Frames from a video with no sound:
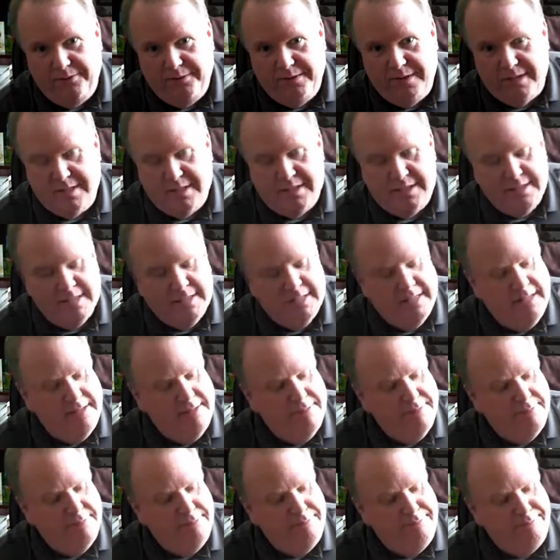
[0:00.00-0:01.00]
of
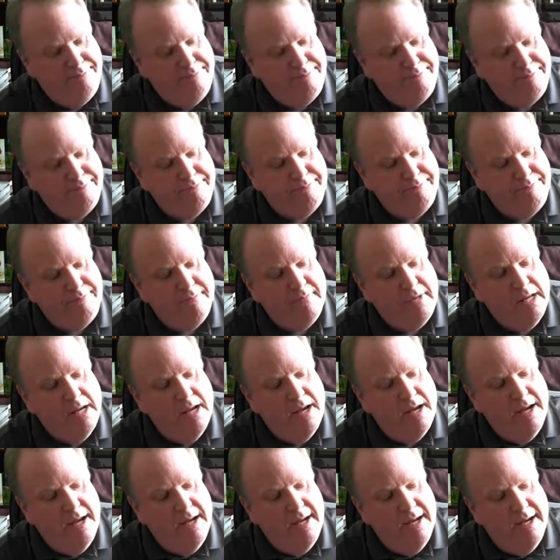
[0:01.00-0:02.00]
'67.
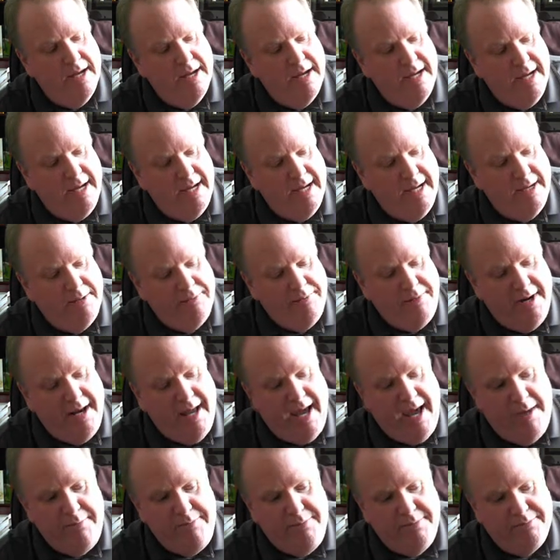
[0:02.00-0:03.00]
And what
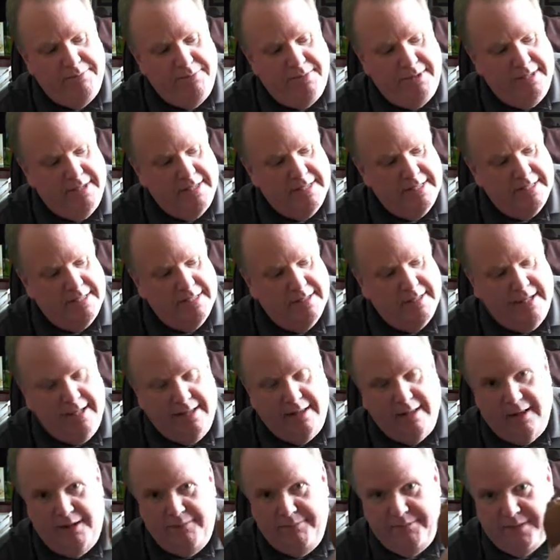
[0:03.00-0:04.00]
happened was he
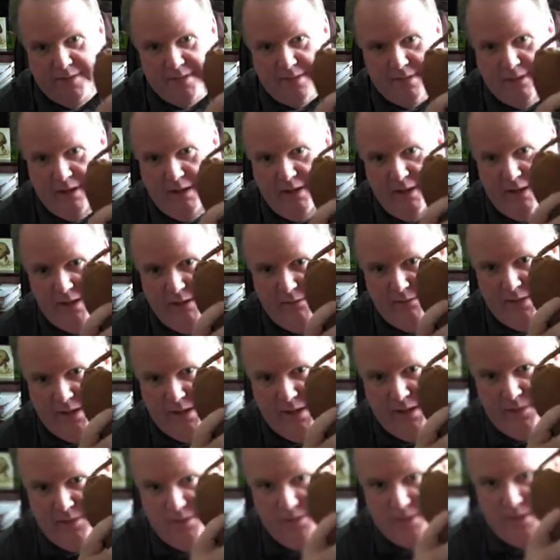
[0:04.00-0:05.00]
loved this glove. He
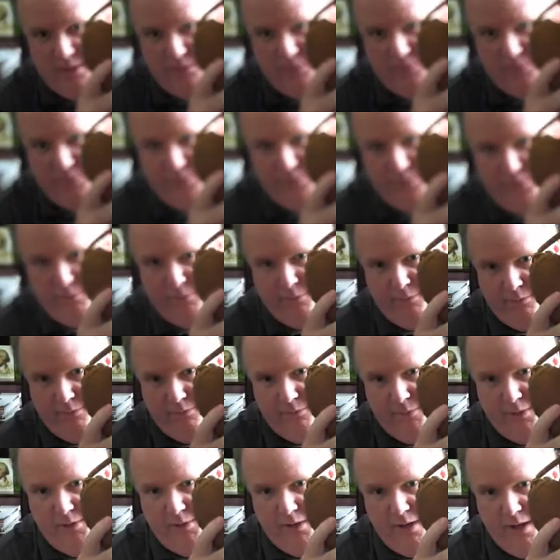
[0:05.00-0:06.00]
used it for a
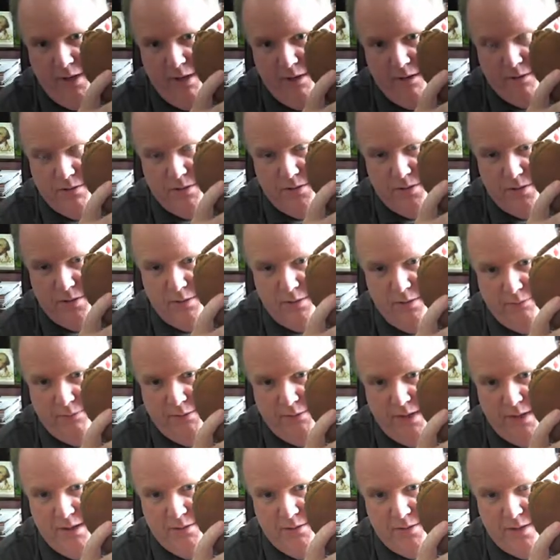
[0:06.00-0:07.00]
few years
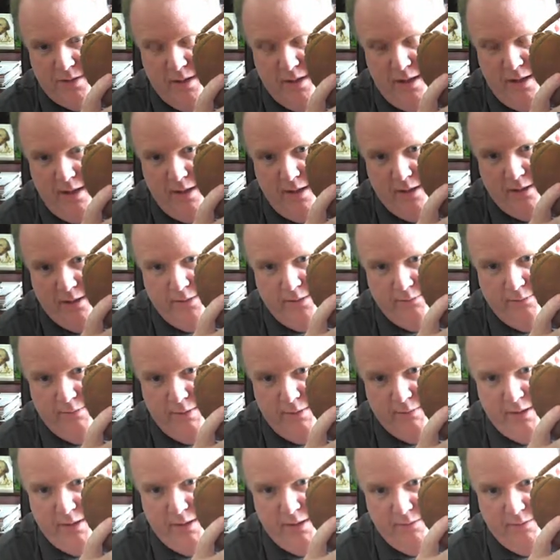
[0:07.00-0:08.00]
when he was young. I
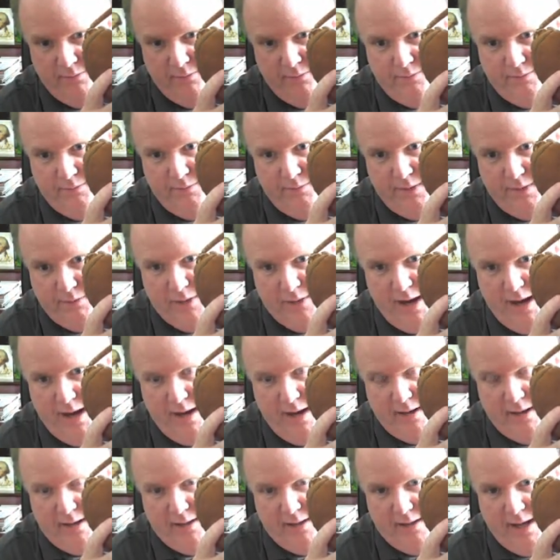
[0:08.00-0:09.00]
mean, right
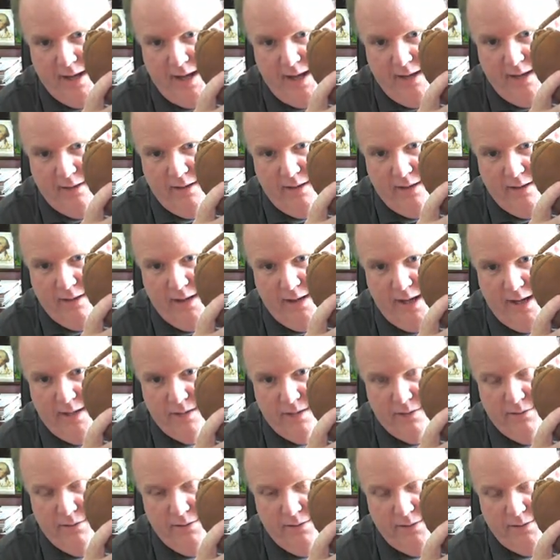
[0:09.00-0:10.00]
out of college or high
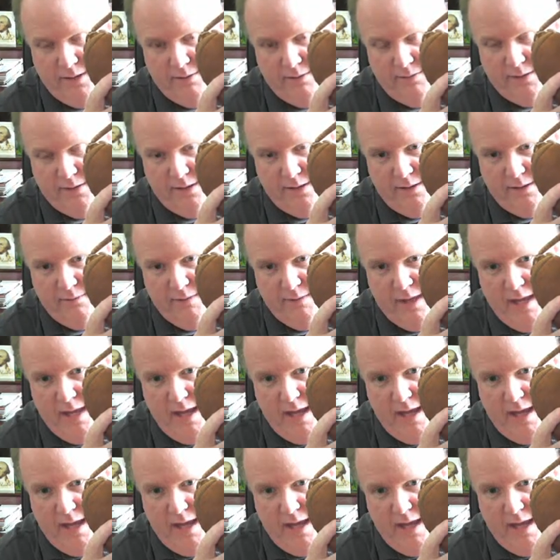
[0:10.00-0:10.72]
school and everything.